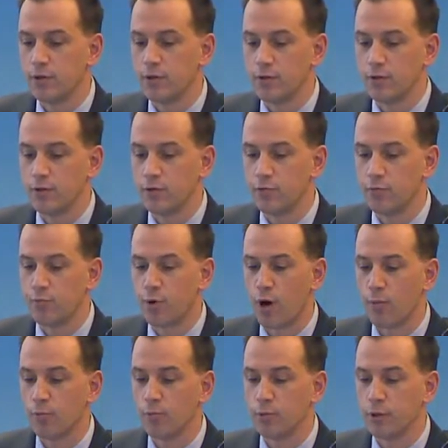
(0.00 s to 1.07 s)
You've
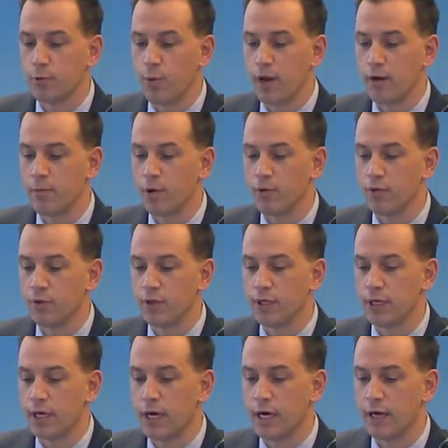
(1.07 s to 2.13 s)
probably read about
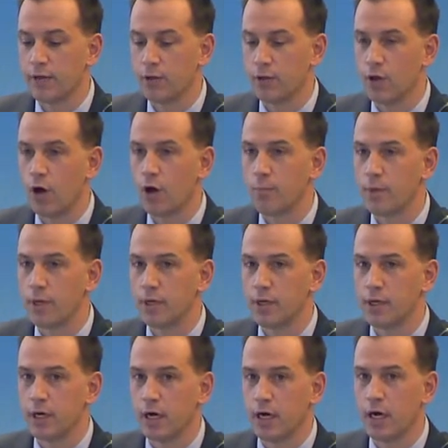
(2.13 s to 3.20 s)
the
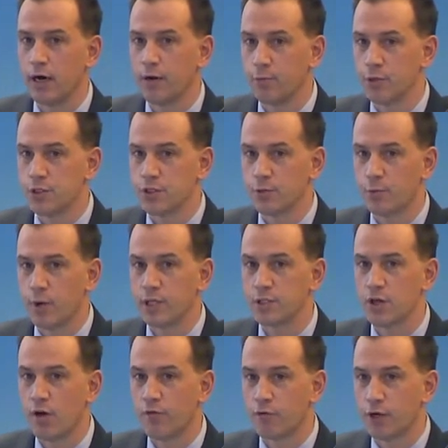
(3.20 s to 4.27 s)
Lonmin recent
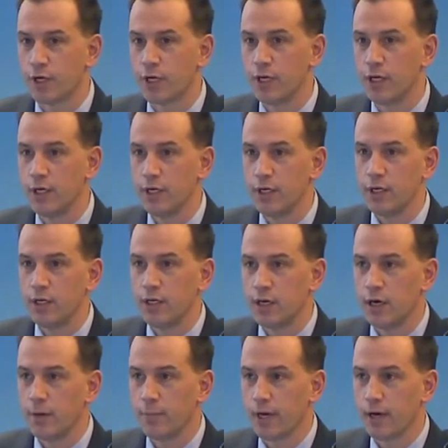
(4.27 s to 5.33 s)
rights offering
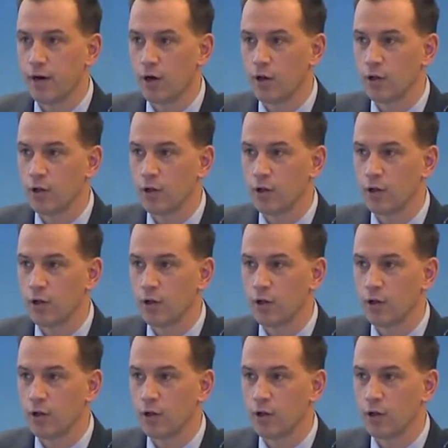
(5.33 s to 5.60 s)
that got a